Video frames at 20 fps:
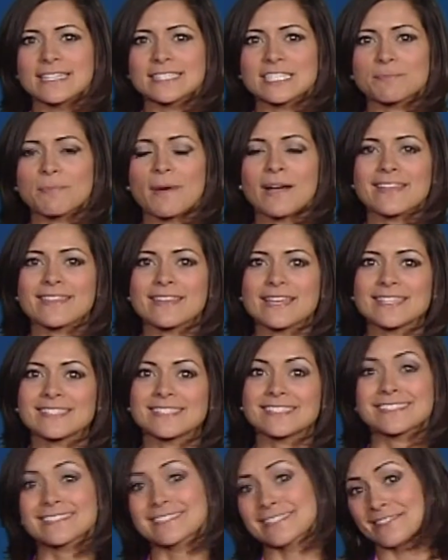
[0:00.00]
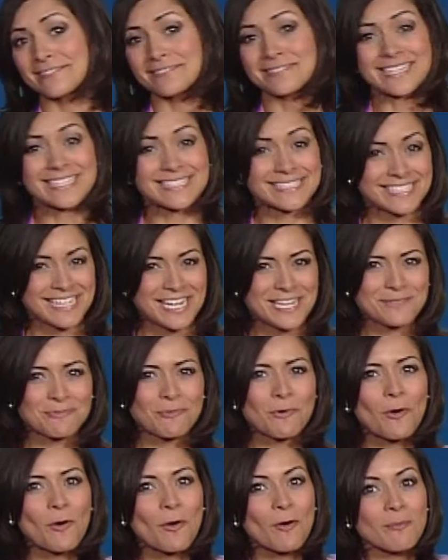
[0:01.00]
Despite this, still it stays
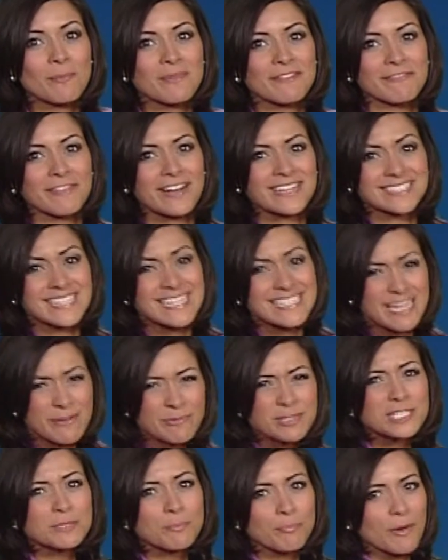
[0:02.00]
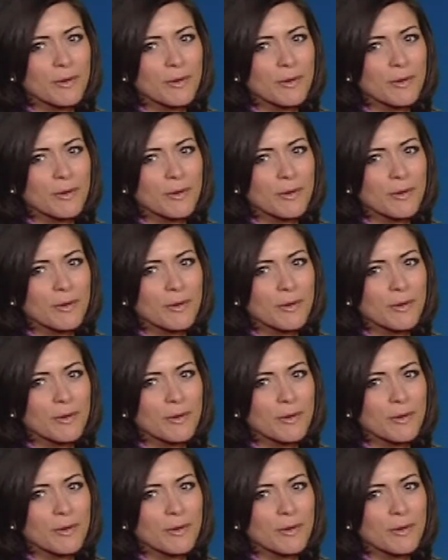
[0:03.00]
warm. In fact, temperatures